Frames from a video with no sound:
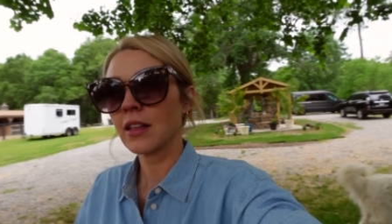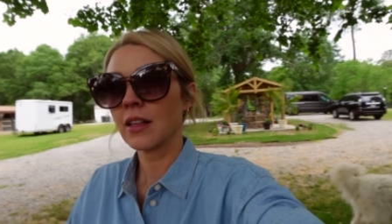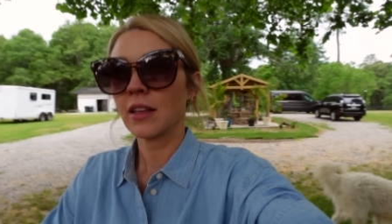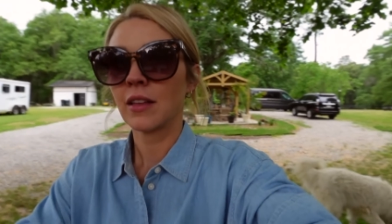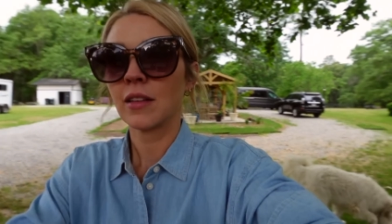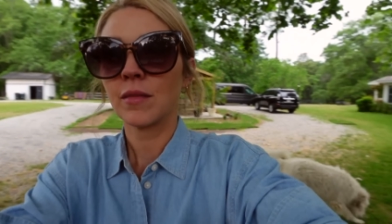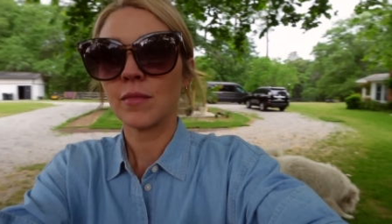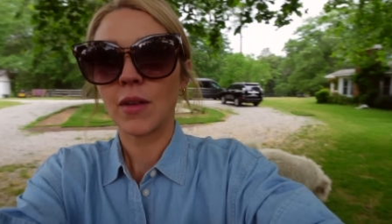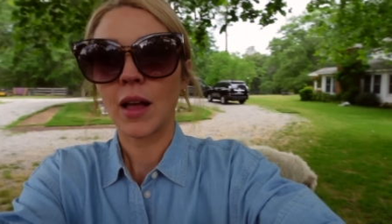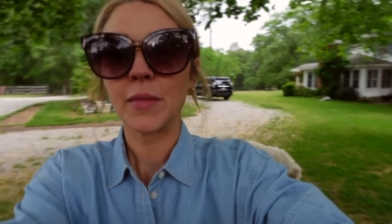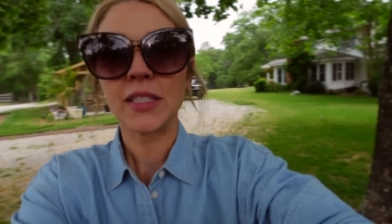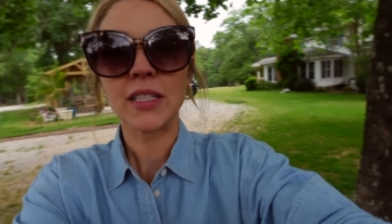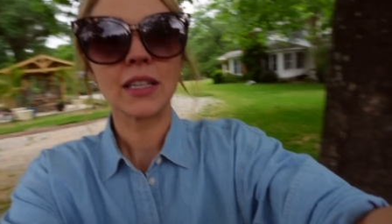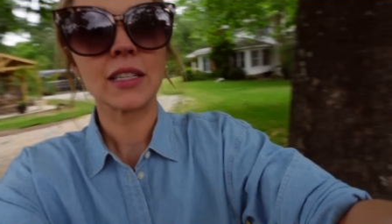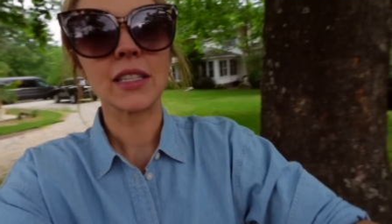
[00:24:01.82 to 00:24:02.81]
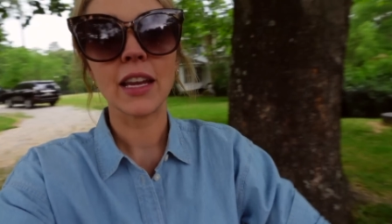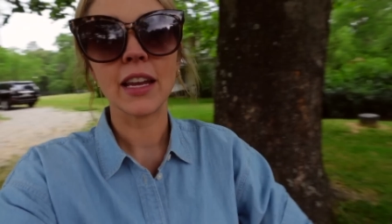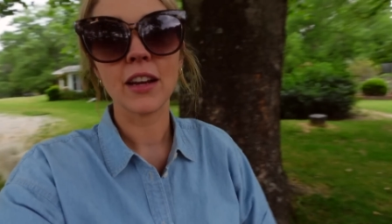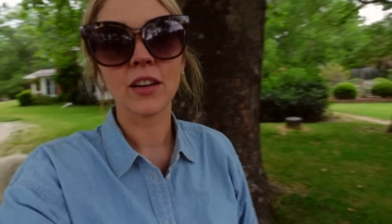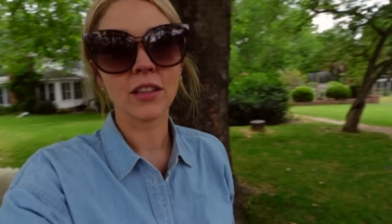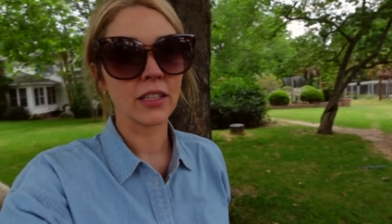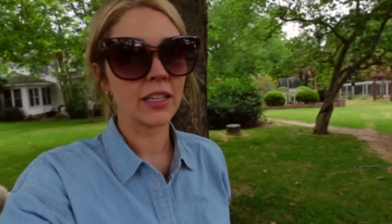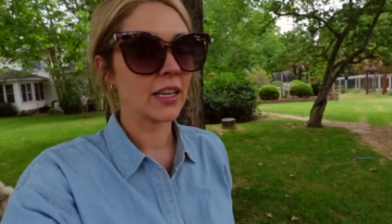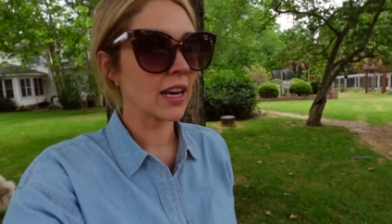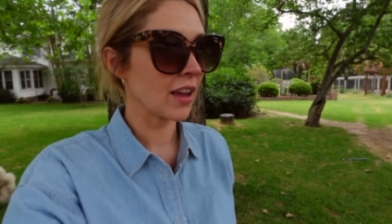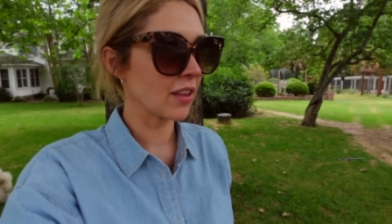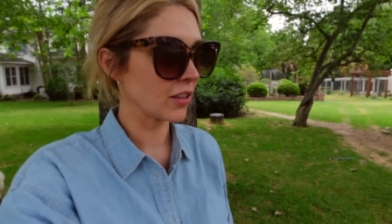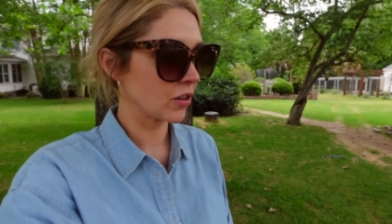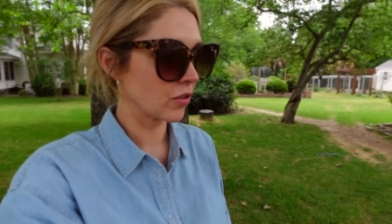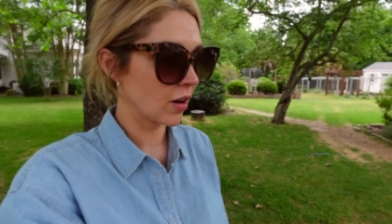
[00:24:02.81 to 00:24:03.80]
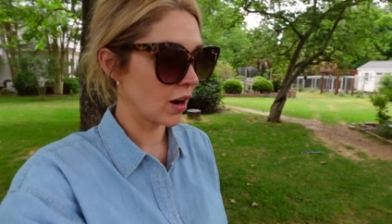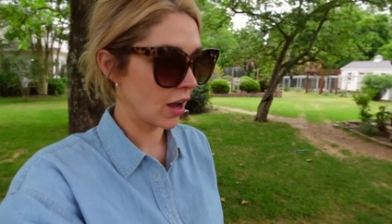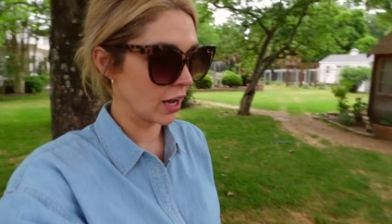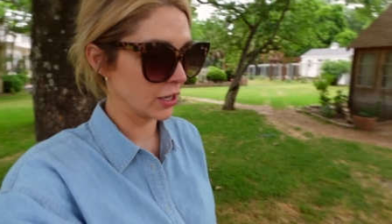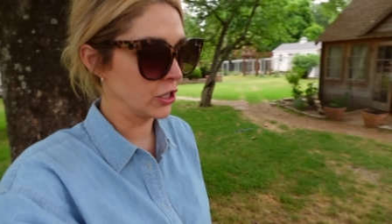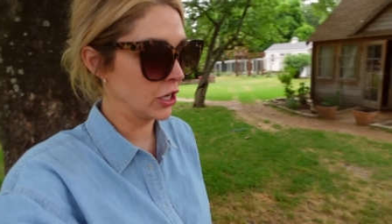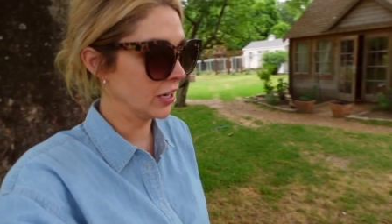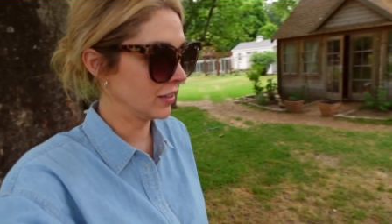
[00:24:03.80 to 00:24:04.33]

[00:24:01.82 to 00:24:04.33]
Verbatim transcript: Okay. Mommy's going to stay here and clean out the garage.